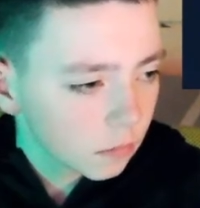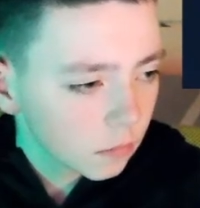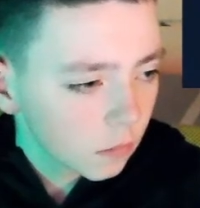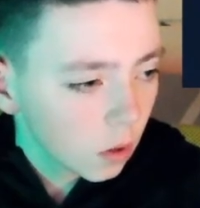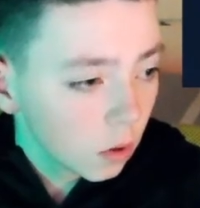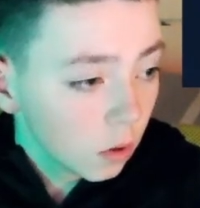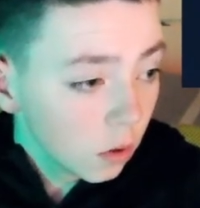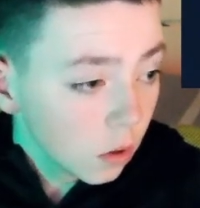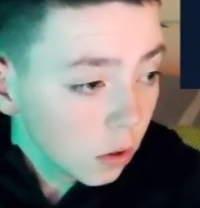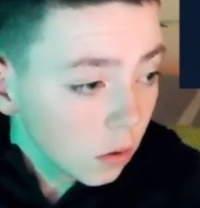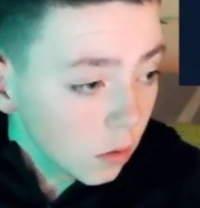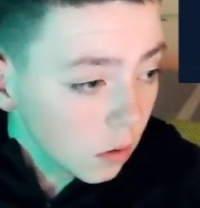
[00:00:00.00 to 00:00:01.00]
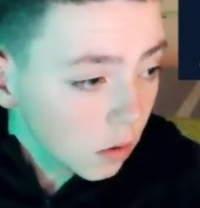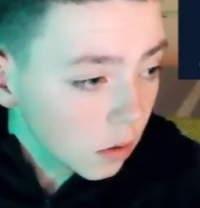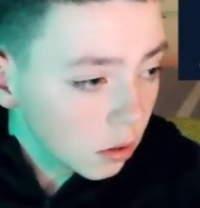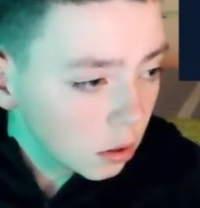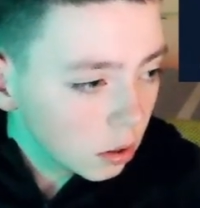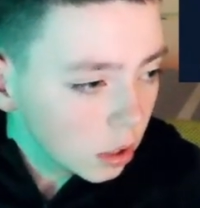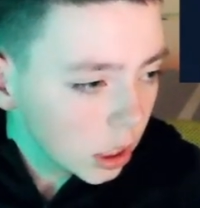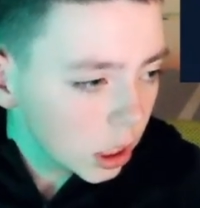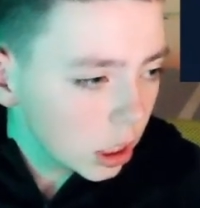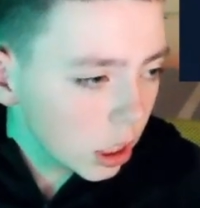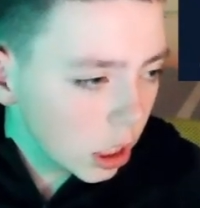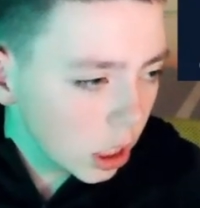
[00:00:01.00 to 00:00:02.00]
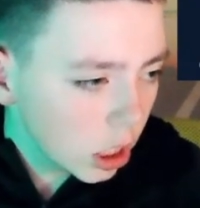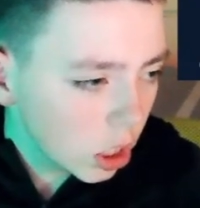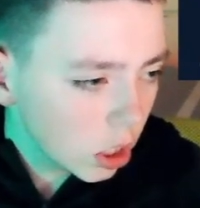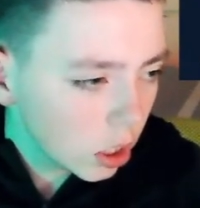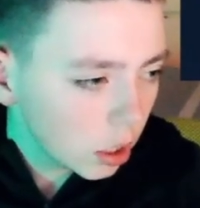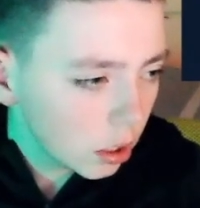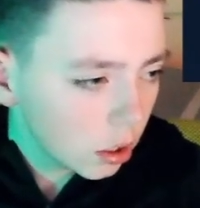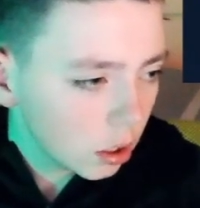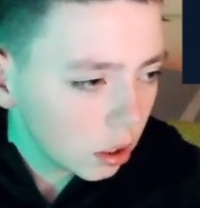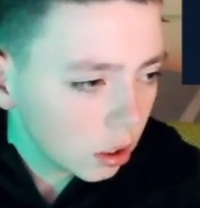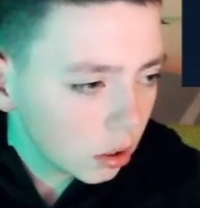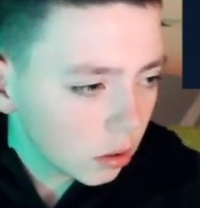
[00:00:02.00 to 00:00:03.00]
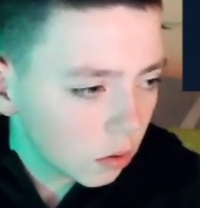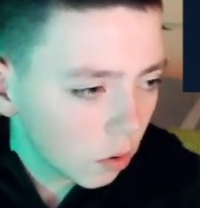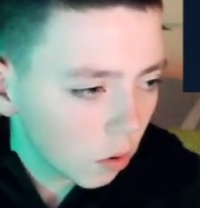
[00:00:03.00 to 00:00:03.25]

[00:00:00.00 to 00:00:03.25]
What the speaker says: Oof. Gee. No.